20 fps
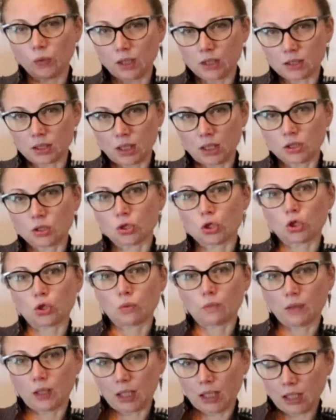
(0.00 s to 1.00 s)
weeks
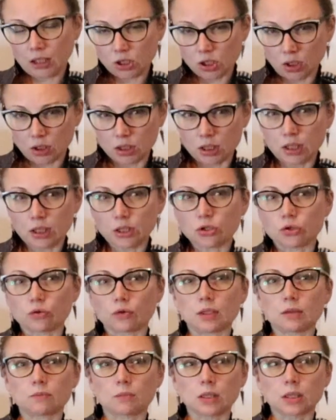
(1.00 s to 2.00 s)
into my HRT
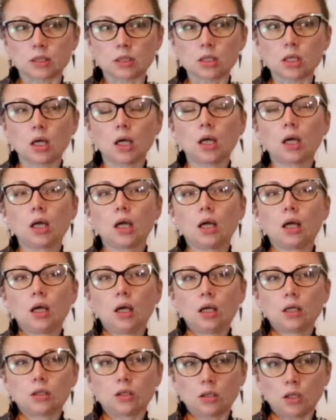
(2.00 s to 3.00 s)
treatment,
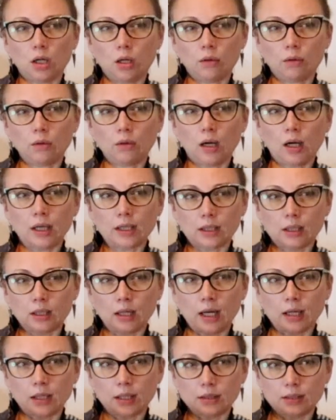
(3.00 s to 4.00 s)
you know,
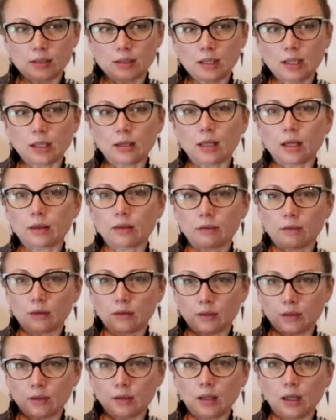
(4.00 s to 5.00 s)
I can see that,
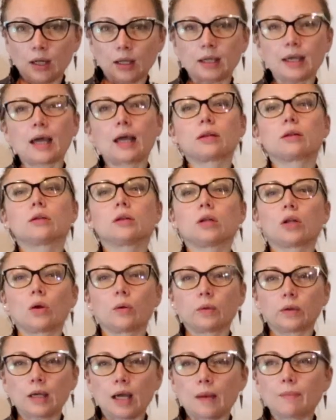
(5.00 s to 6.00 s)
again, you
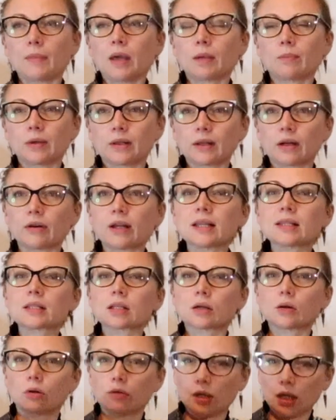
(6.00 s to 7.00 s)
know, yeah, maybe there is
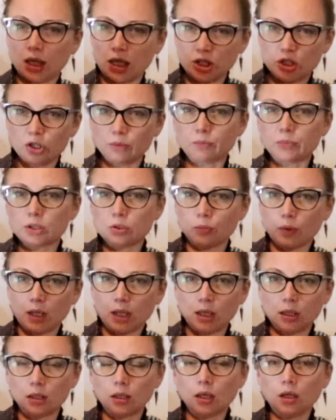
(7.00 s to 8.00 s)
a correlation
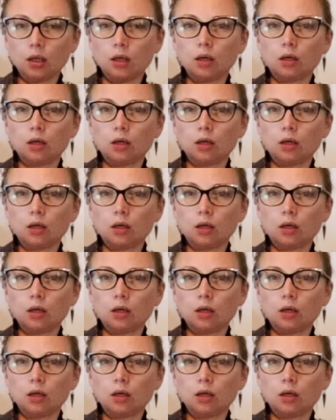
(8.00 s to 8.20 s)
between